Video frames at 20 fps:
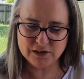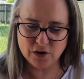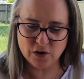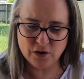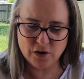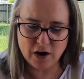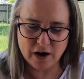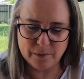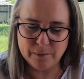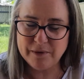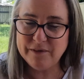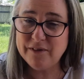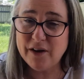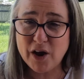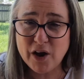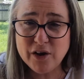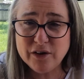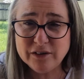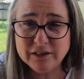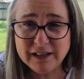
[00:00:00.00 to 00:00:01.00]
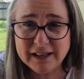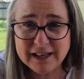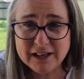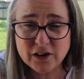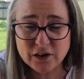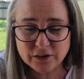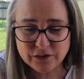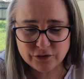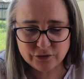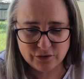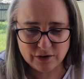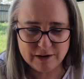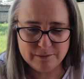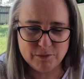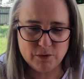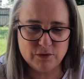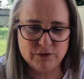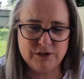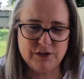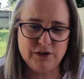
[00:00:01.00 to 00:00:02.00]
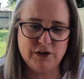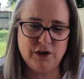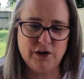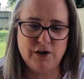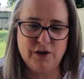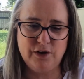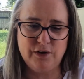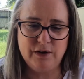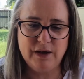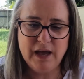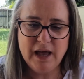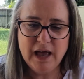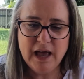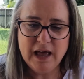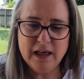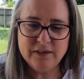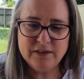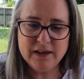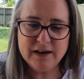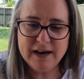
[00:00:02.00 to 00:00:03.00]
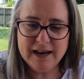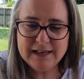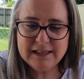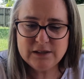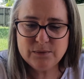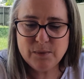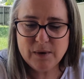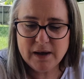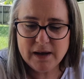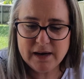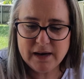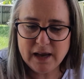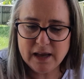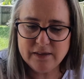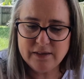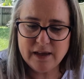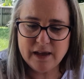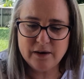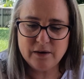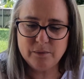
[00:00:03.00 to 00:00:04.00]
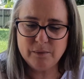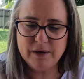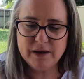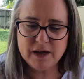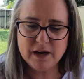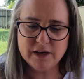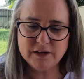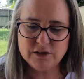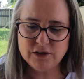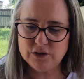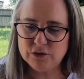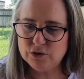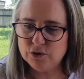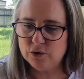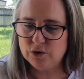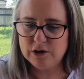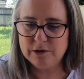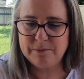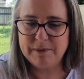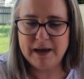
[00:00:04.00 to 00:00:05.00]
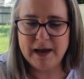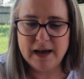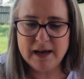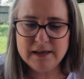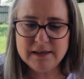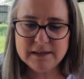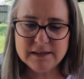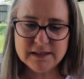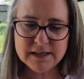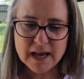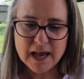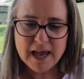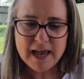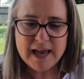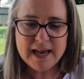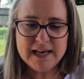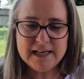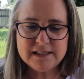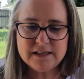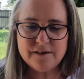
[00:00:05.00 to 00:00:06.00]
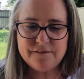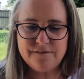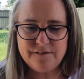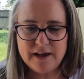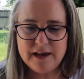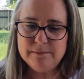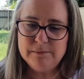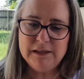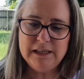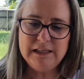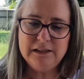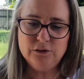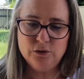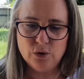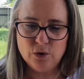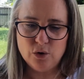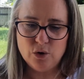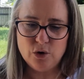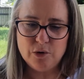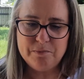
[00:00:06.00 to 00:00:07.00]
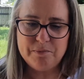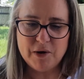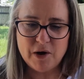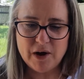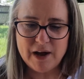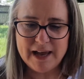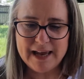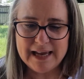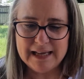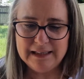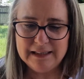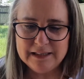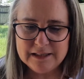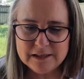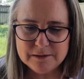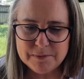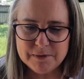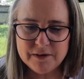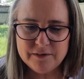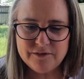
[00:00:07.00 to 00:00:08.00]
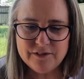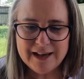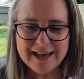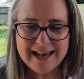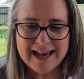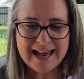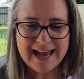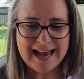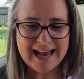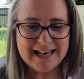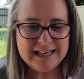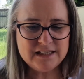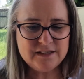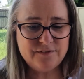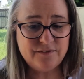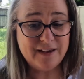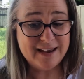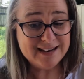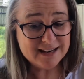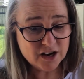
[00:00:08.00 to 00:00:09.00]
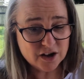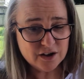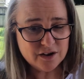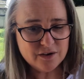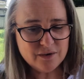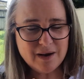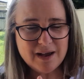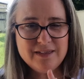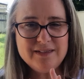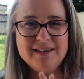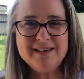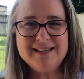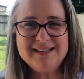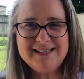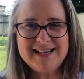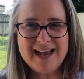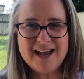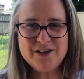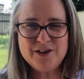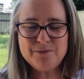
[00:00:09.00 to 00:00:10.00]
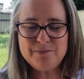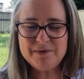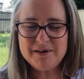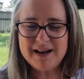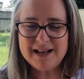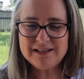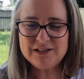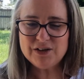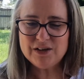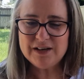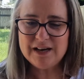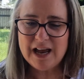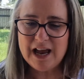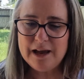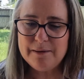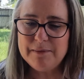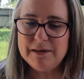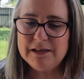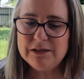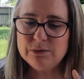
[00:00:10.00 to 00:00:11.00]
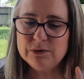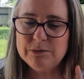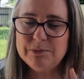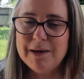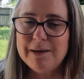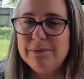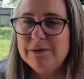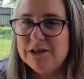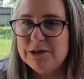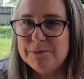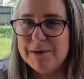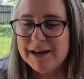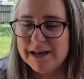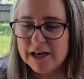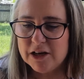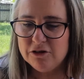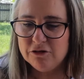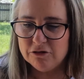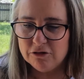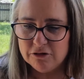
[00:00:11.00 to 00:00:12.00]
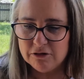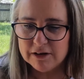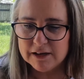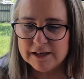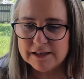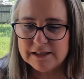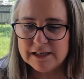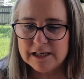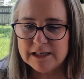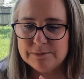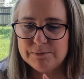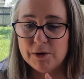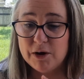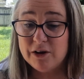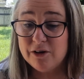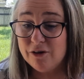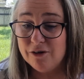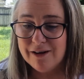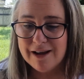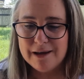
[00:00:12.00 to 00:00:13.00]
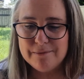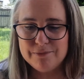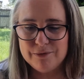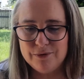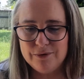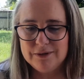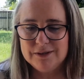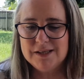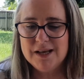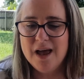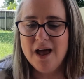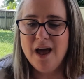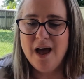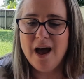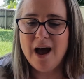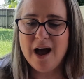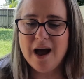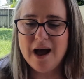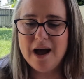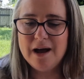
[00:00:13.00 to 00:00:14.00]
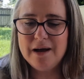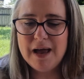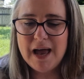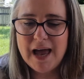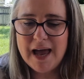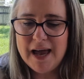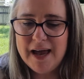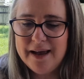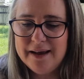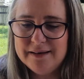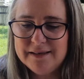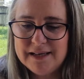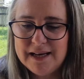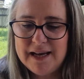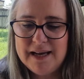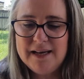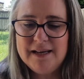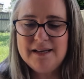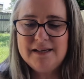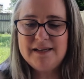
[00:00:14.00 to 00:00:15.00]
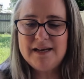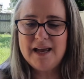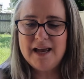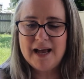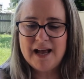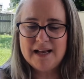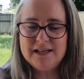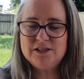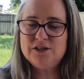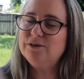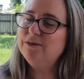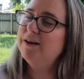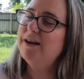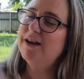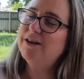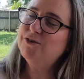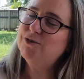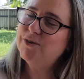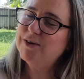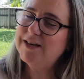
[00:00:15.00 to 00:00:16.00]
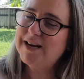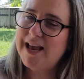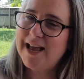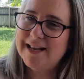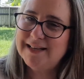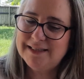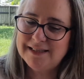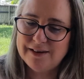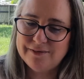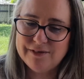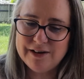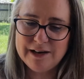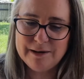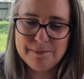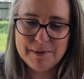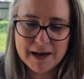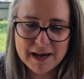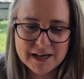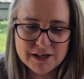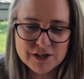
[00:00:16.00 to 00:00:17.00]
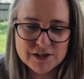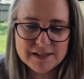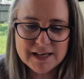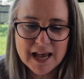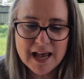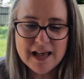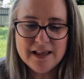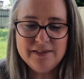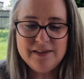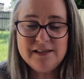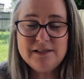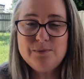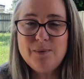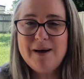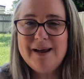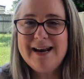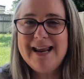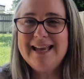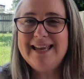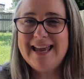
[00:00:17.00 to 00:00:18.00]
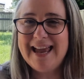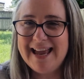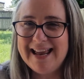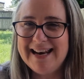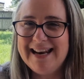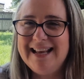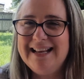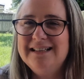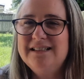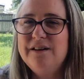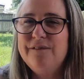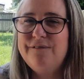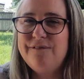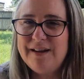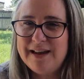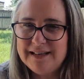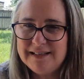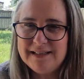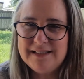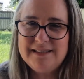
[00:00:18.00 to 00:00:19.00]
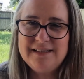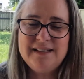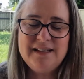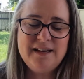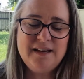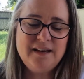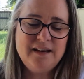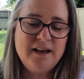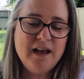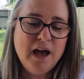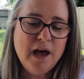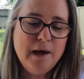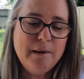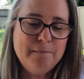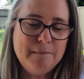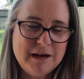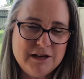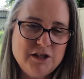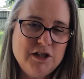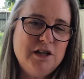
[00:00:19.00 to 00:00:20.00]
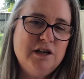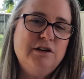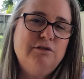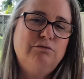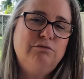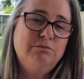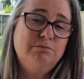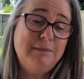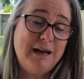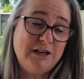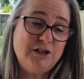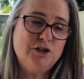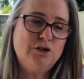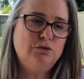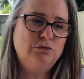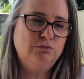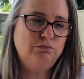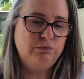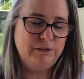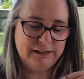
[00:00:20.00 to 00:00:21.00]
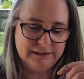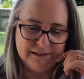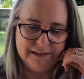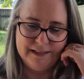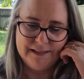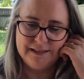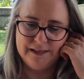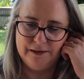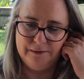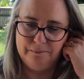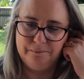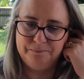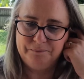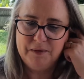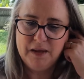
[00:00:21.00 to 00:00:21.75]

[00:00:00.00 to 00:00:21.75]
All right, we've only got 3 more to go. The next one that we're going to talk about is Family Law by Elizabeth Vendo, I think is how you pronounce her name. This was published back in August. It's by Congate Books, and it has 370 pages. This one, again, is a fantasy magical realism.